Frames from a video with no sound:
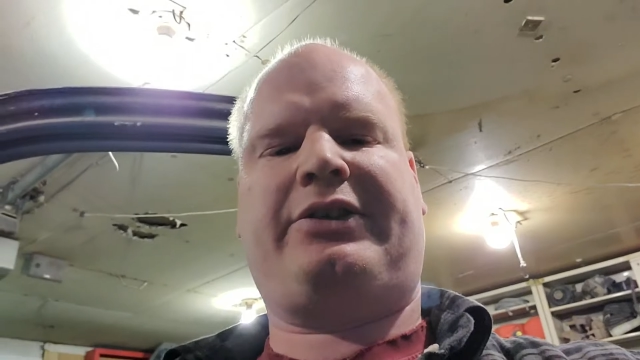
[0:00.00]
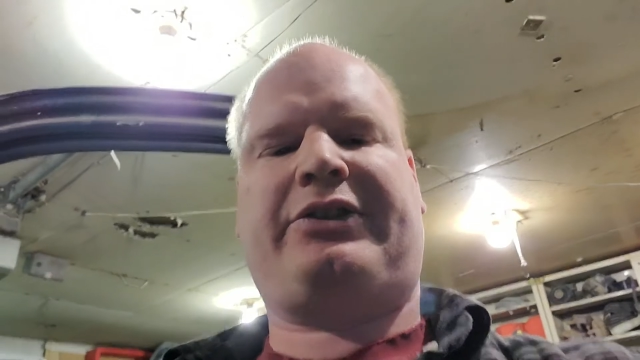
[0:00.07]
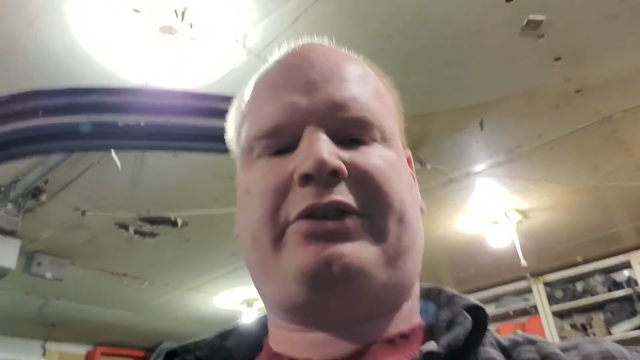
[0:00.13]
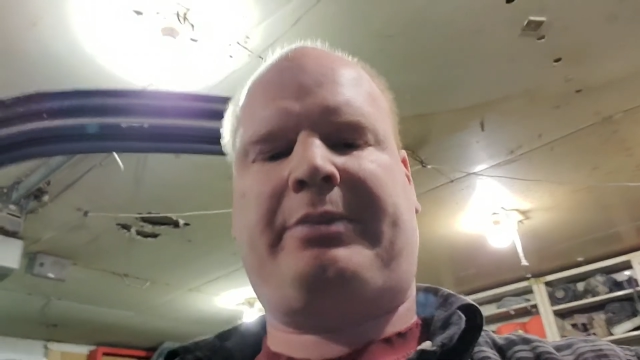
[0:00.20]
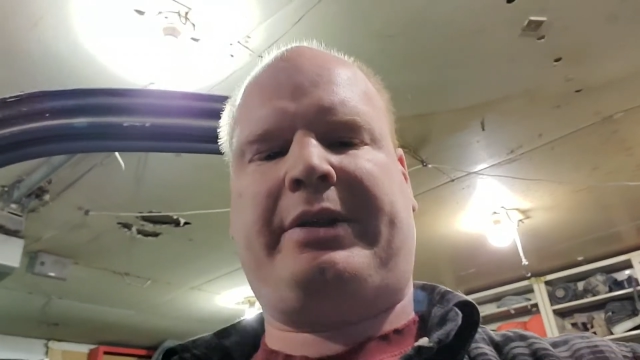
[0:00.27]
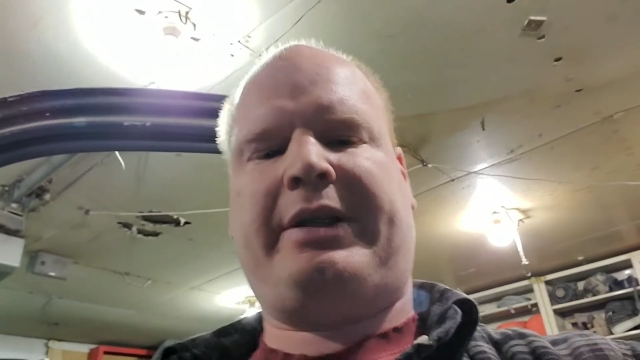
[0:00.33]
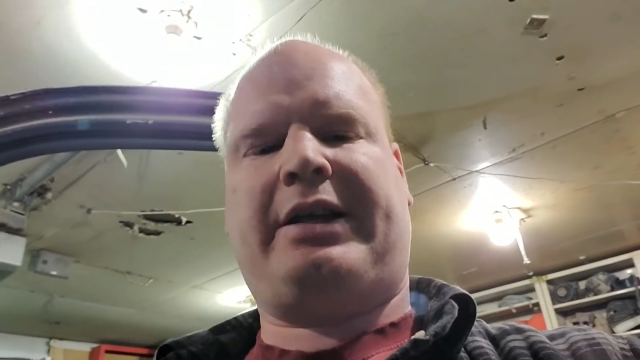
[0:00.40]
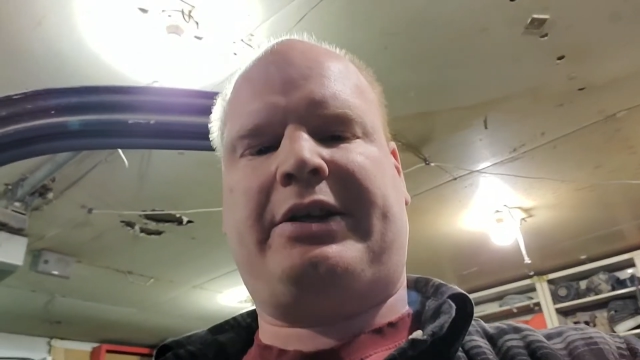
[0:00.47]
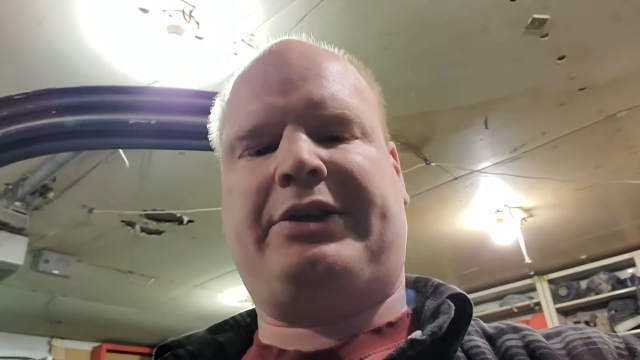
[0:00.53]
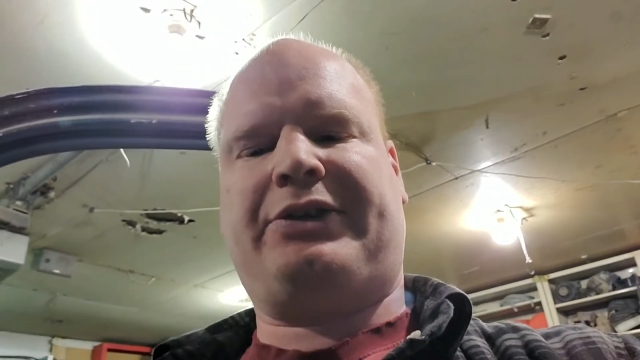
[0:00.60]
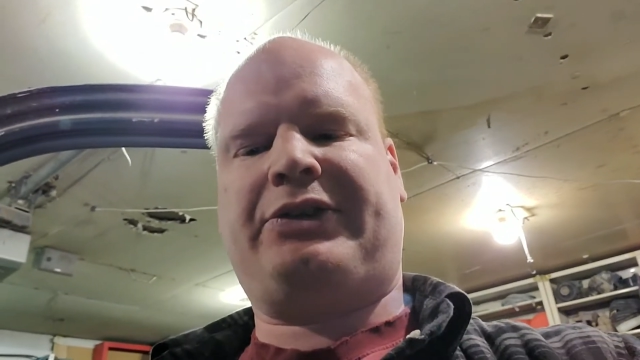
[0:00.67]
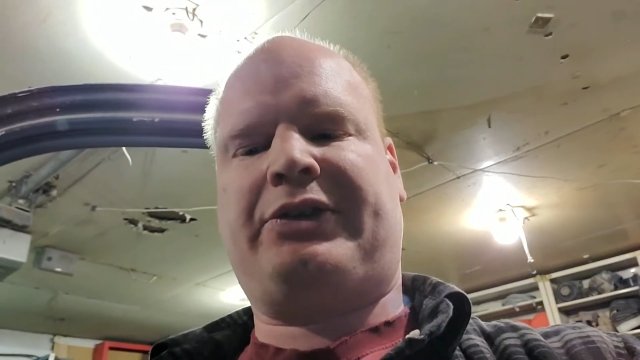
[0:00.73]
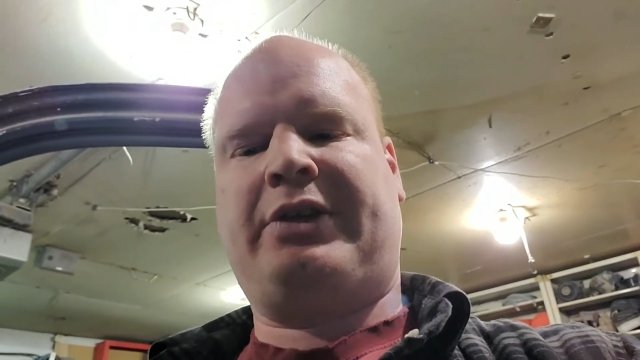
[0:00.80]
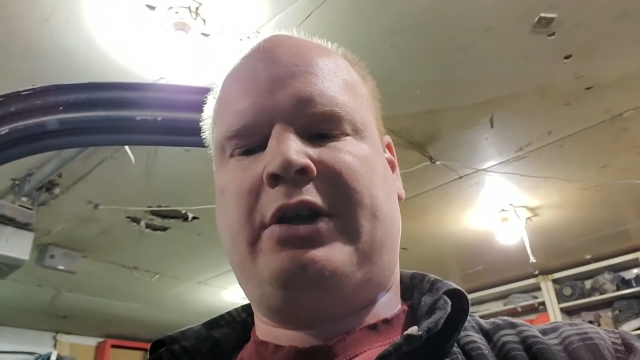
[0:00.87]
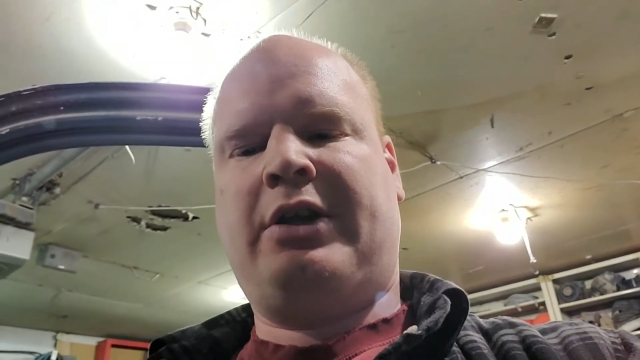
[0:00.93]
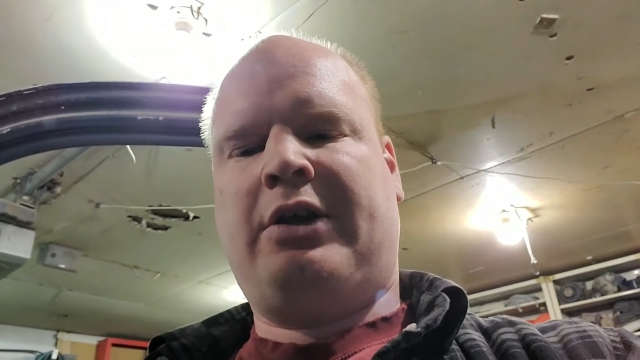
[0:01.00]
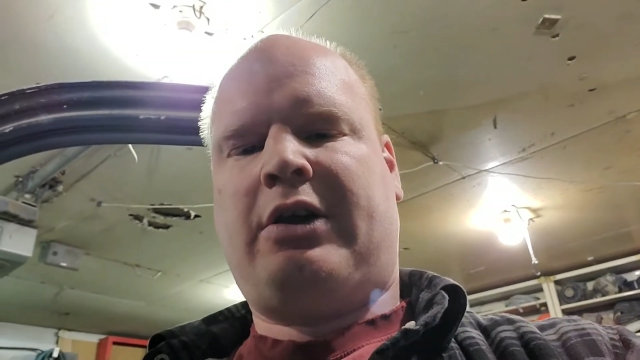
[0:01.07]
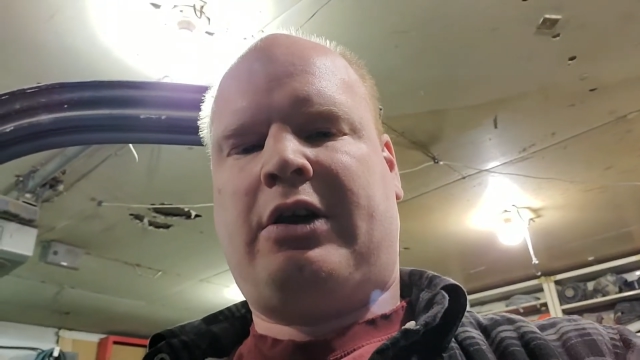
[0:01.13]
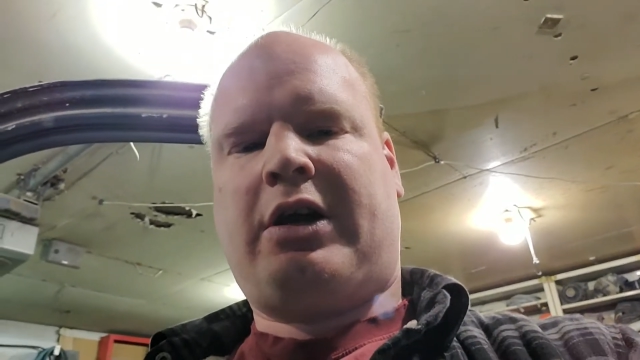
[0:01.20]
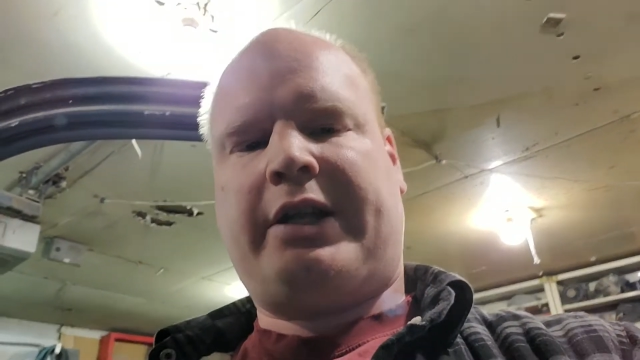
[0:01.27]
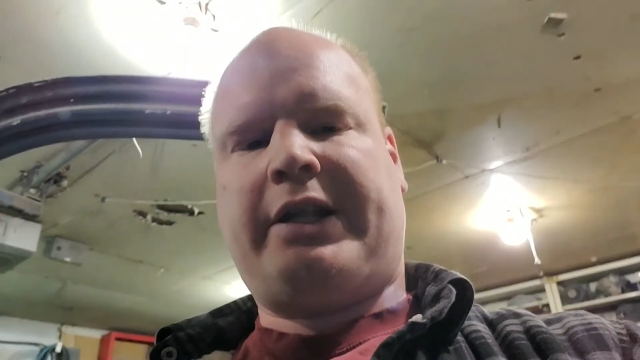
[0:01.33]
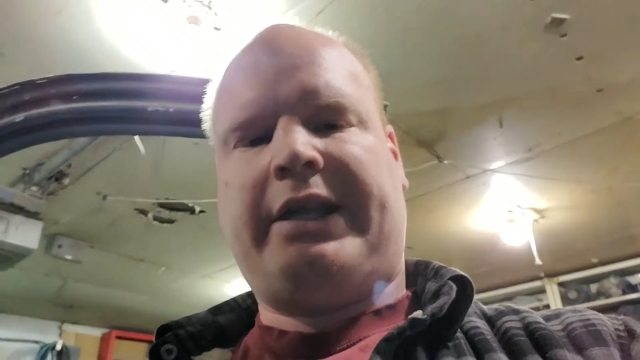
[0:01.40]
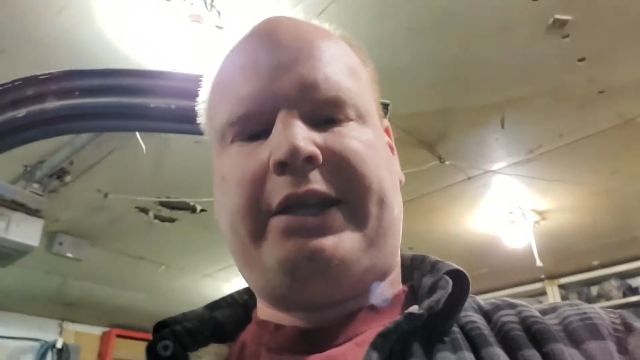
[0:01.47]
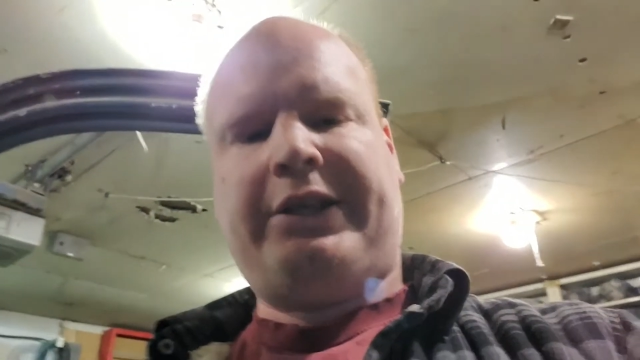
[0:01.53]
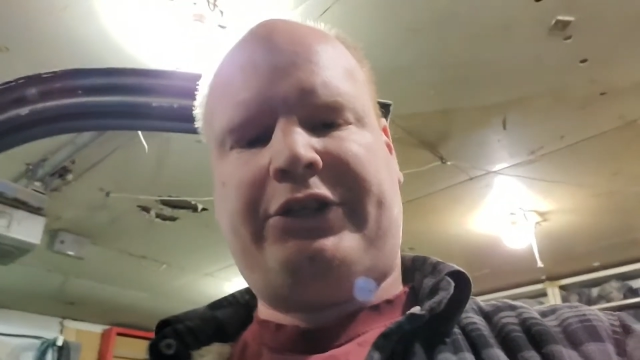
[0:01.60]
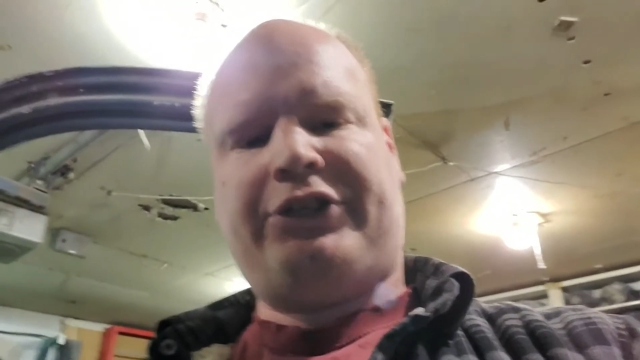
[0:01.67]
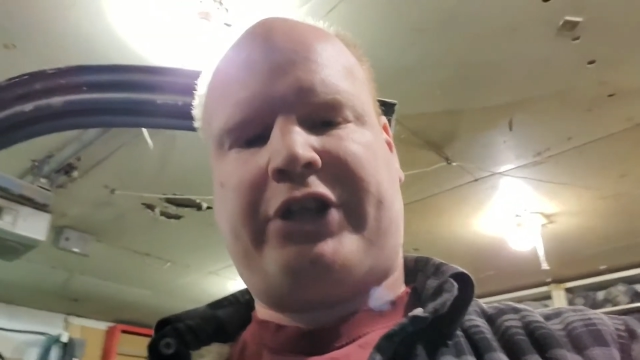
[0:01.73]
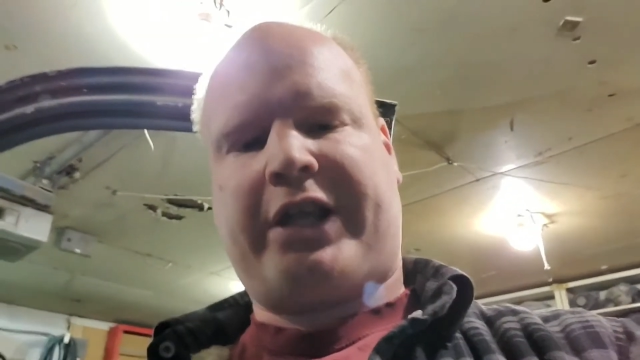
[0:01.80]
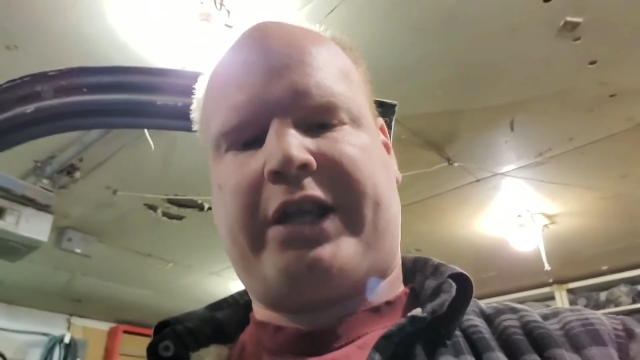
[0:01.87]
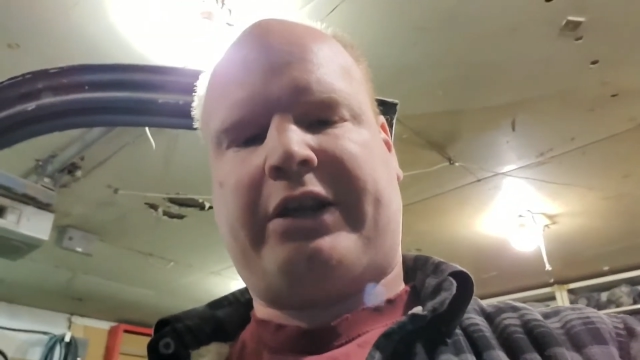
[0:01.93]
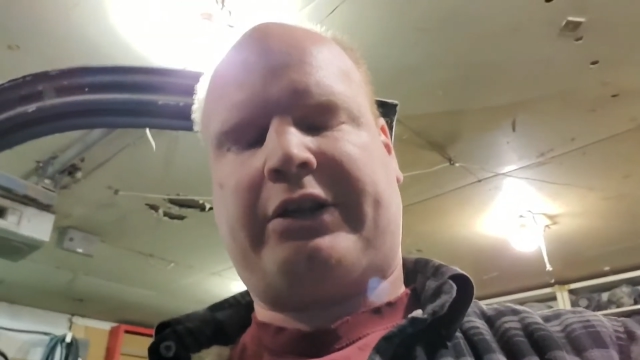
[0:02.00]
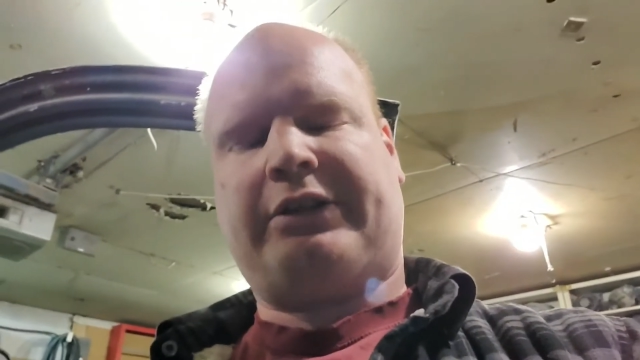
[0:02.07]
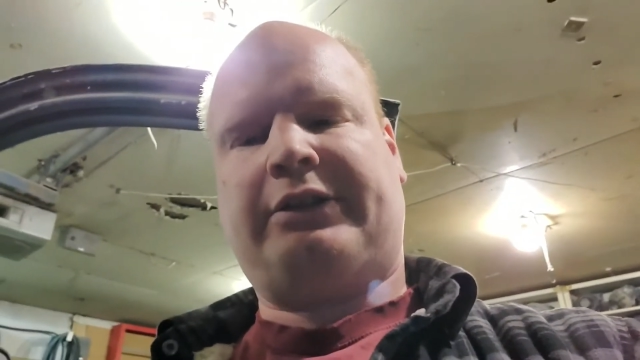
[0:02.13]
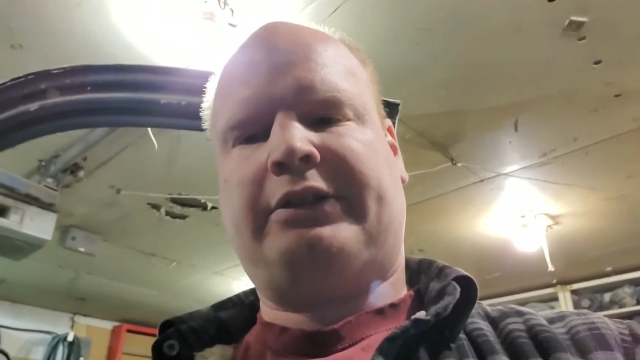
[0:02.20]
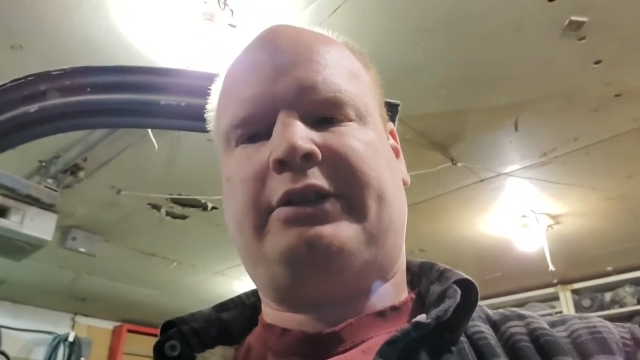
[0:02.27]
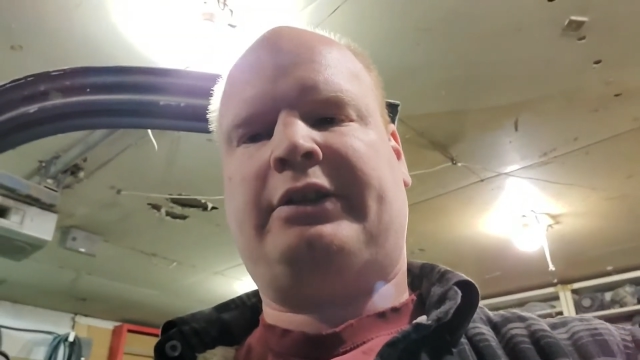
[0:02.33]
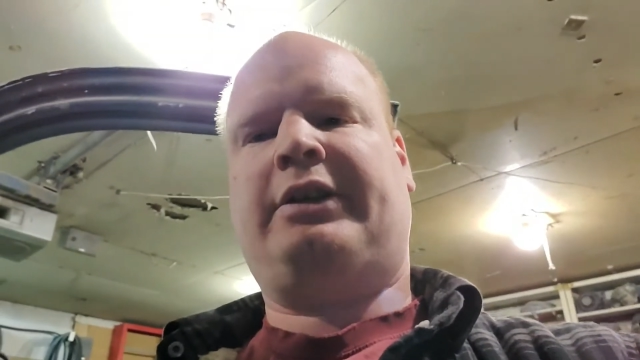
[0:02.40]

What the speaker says: somebody else on his channel